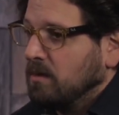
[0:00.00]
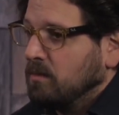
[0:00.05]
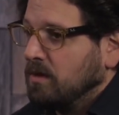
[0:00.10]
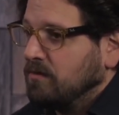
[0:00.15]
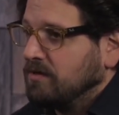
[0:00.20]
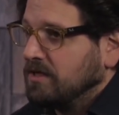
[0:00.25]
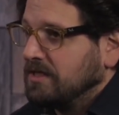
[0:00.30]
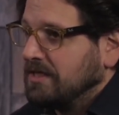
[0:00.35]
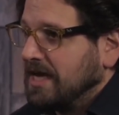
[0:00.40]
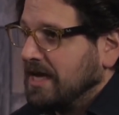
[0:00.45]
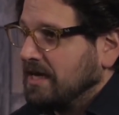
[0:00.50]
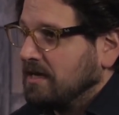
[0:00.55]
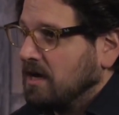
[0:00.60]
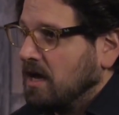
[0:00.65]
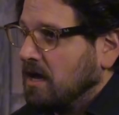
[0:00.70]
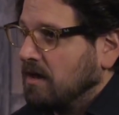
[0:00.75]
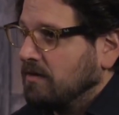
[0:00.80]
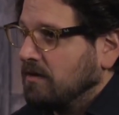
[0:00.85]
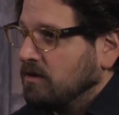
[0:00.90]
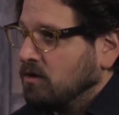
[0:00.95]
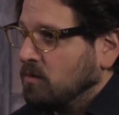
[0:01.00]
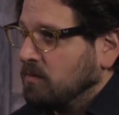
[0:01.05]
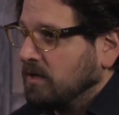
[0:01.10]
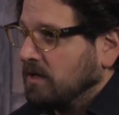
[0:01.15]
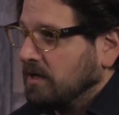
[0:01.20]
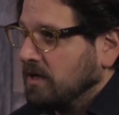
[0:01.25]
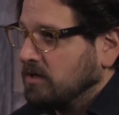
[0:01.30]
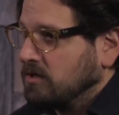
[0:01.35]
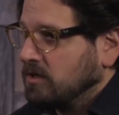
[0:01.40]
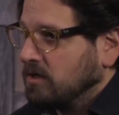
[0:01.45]
We've just taken on the
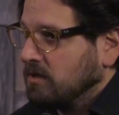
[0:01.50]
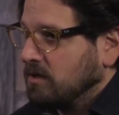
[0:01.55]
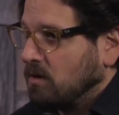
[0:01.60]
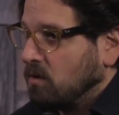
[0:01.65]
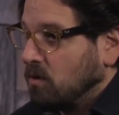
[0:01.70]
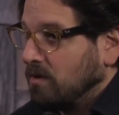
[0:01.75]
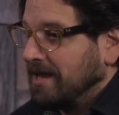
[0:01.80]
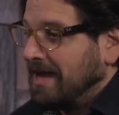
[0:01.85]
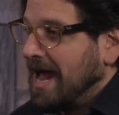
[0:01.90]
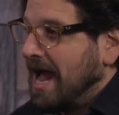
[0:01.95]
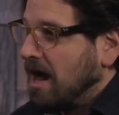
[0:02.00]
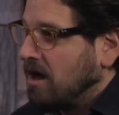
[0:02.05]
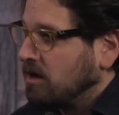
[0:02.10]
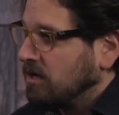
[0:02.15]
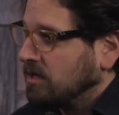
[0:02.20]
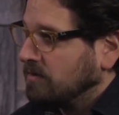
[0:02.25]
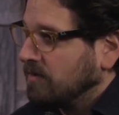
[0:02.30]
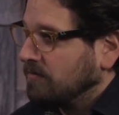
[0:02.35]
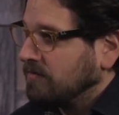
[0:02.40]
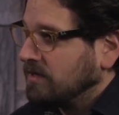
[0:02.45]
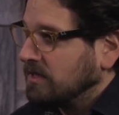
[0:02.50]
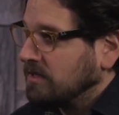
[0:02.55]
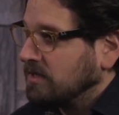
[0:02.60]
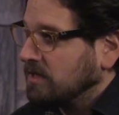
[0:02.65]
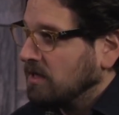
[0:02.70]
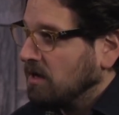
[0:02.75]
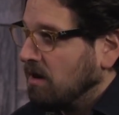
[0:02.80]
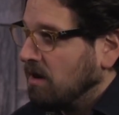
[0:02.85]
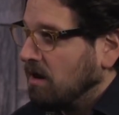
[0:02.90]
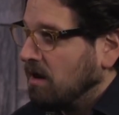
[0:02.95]
nomenclature or the acronym of
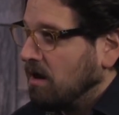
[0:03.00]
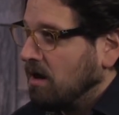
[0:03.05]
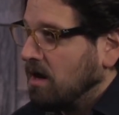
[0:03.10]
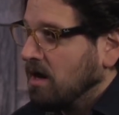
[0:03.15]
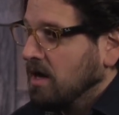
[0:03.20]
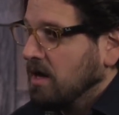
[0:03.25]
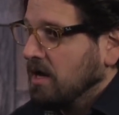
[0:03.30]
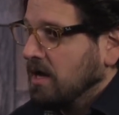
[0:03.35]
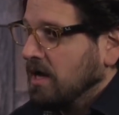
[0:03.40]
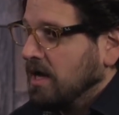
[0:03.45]
DCR